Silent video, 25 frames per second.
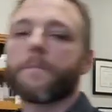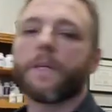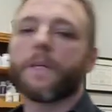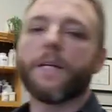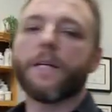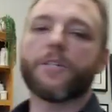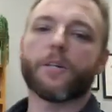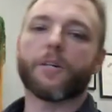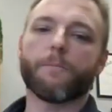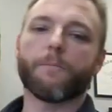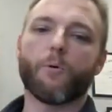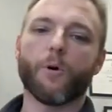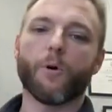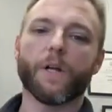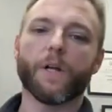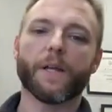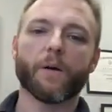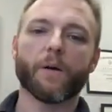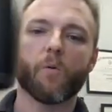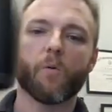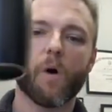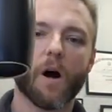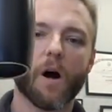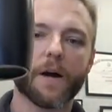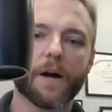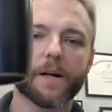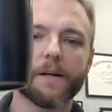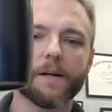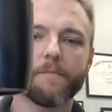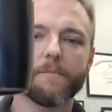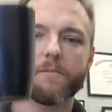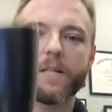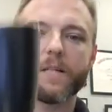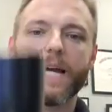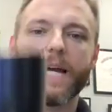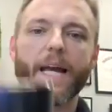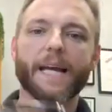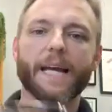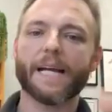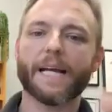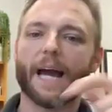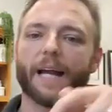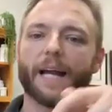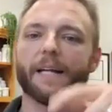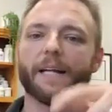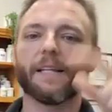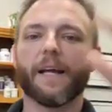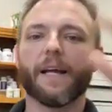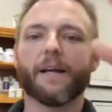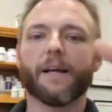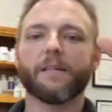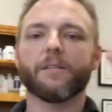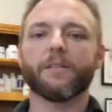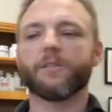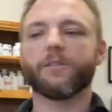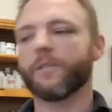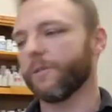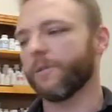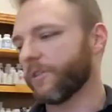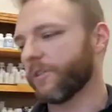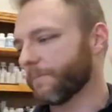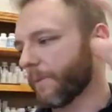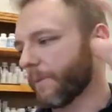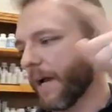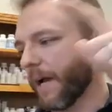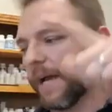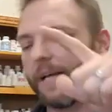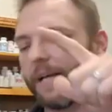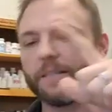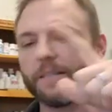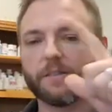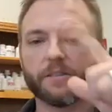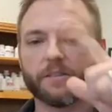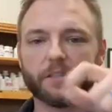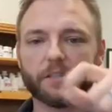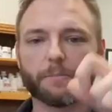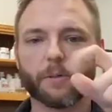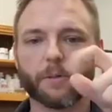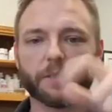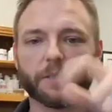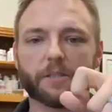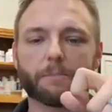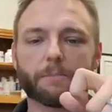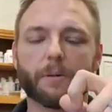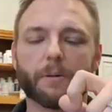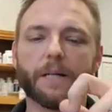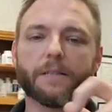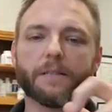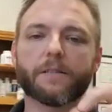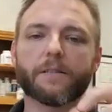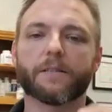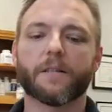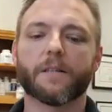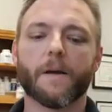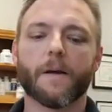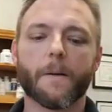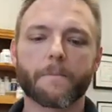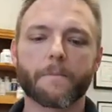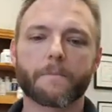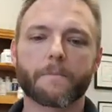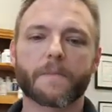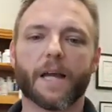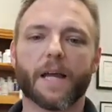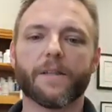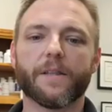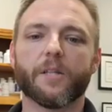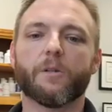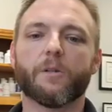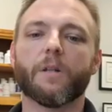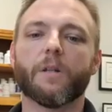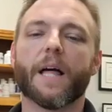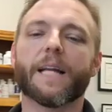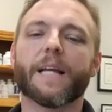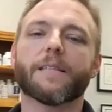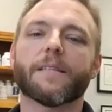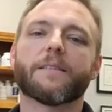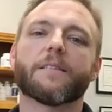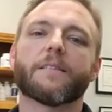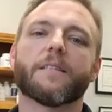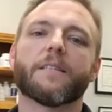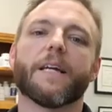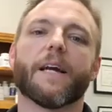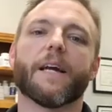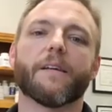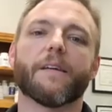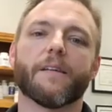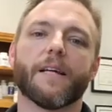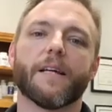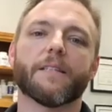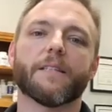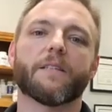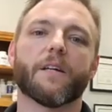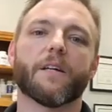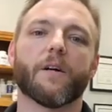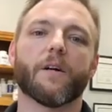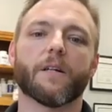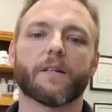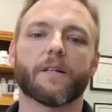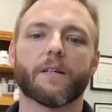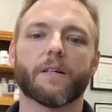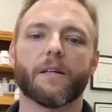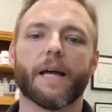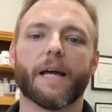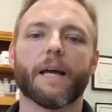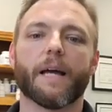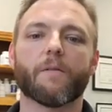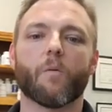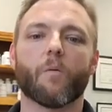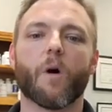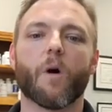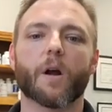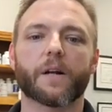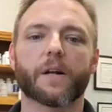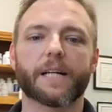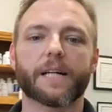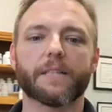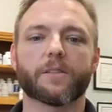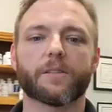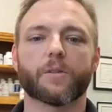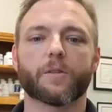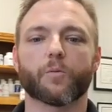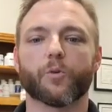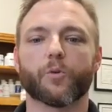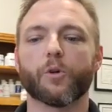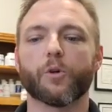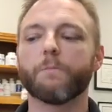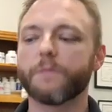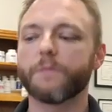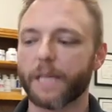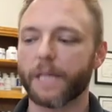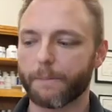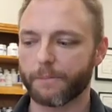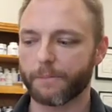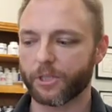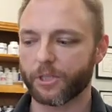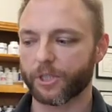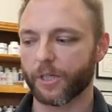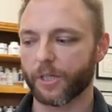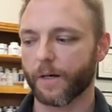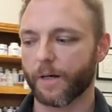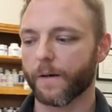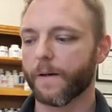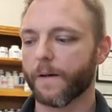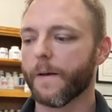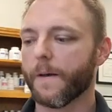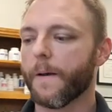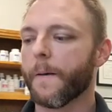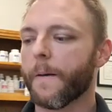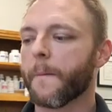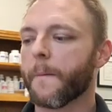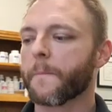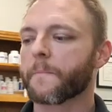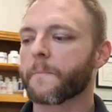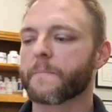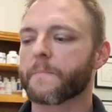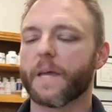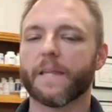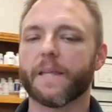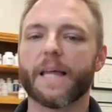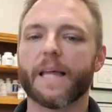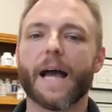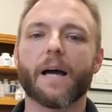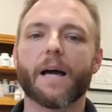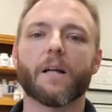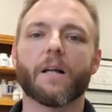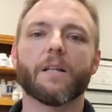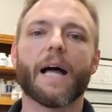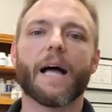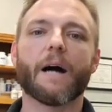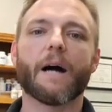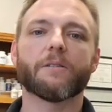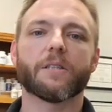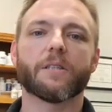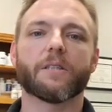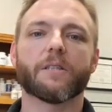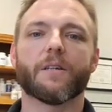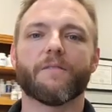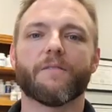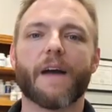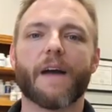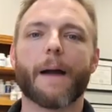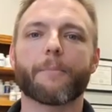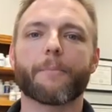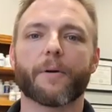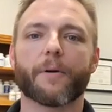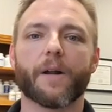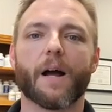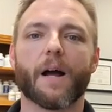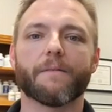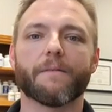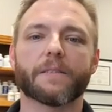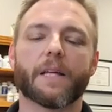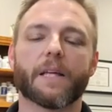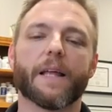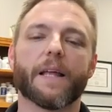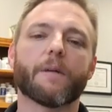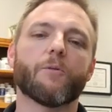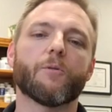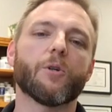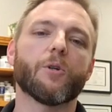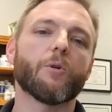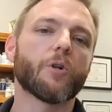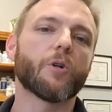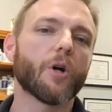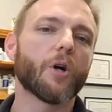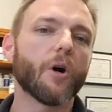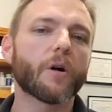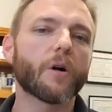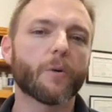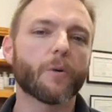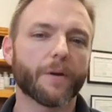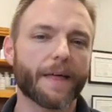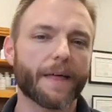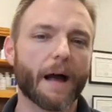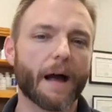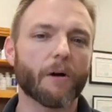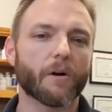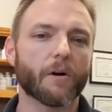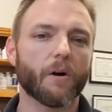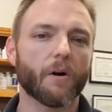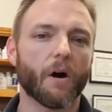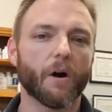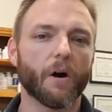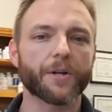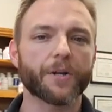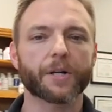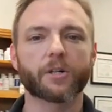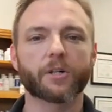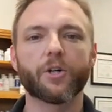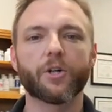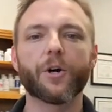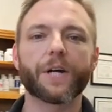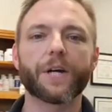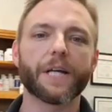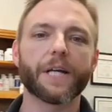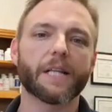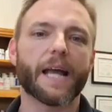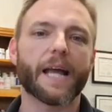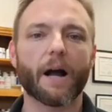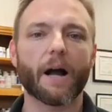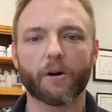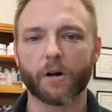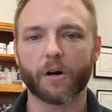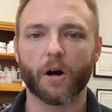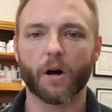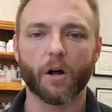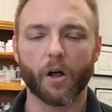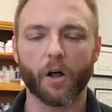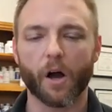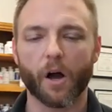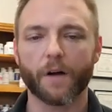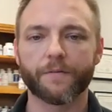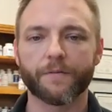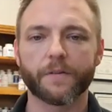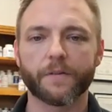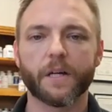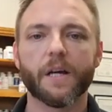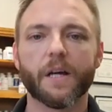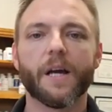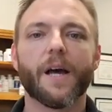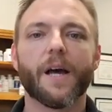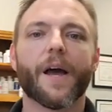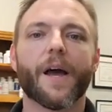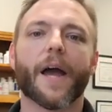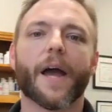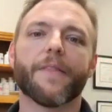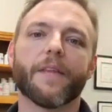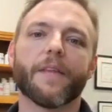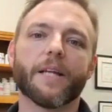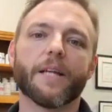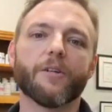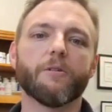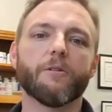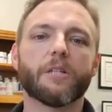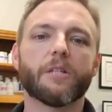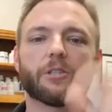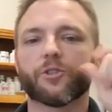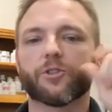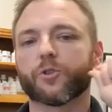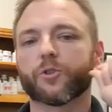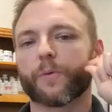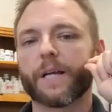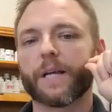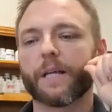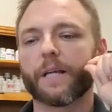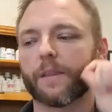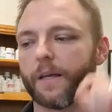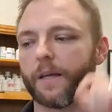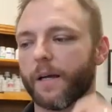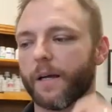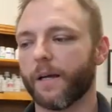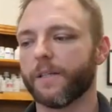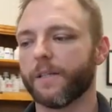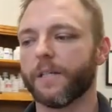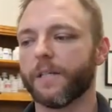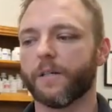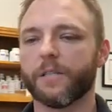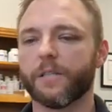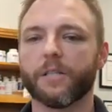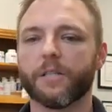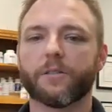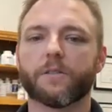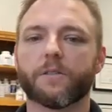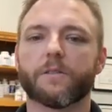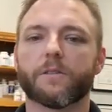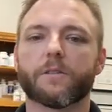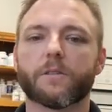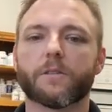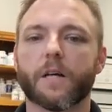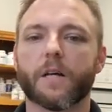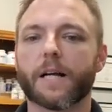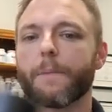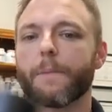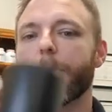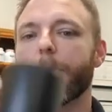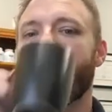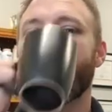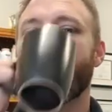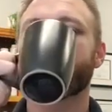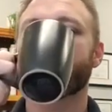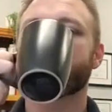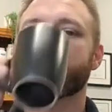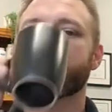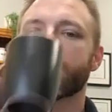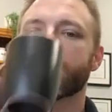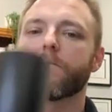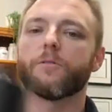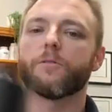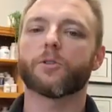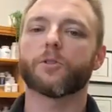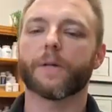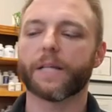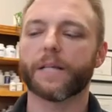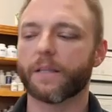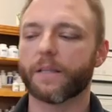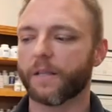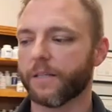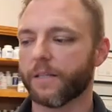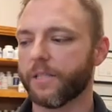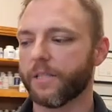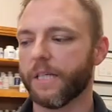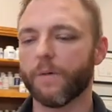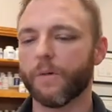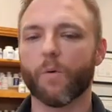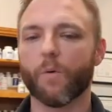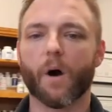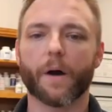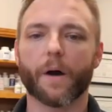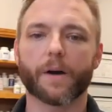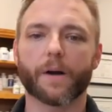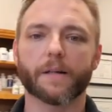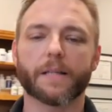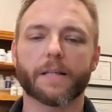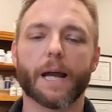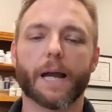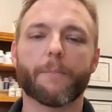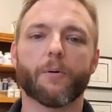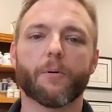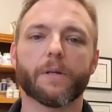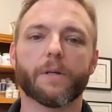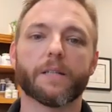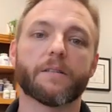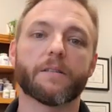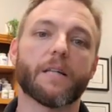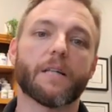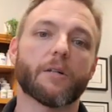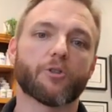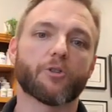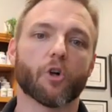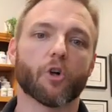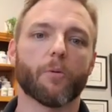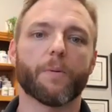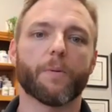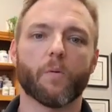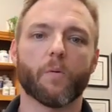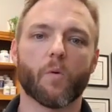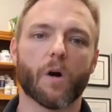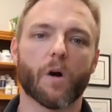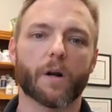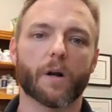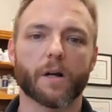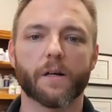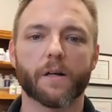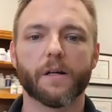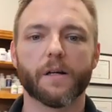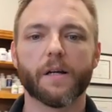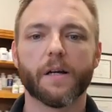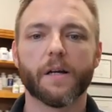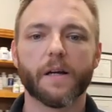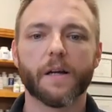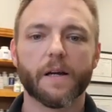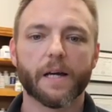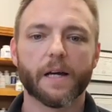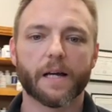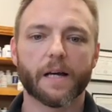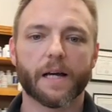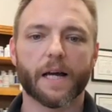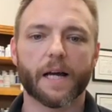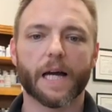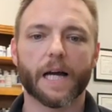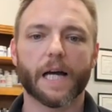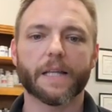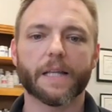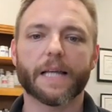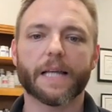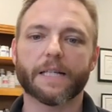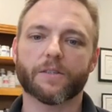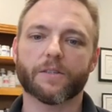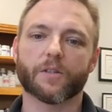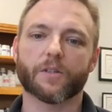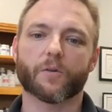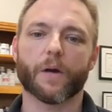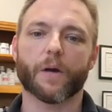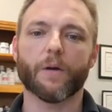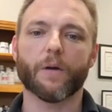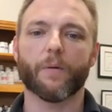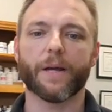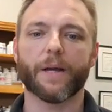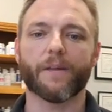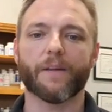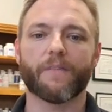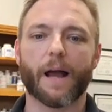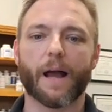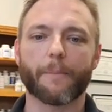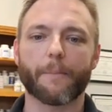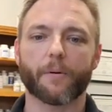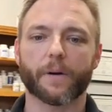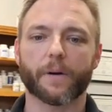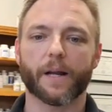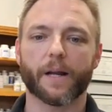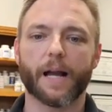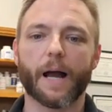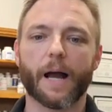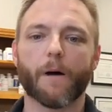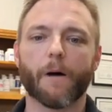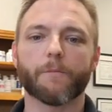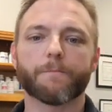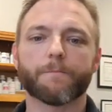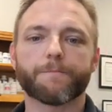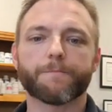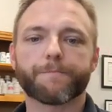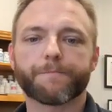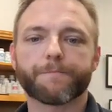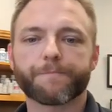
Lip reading: get your boiling water, okay, got it in there, your 2 sprays, spritz, and then you let it sit until that water gets to room temperature. And that allows it to evaporate off. It's kind of like when you cook with alcohol. You're cooking the alcohol off. And then you just drink you slug it back. Drink the tea water at that point, the Celltropin water. And that's a great way to evaporate it out.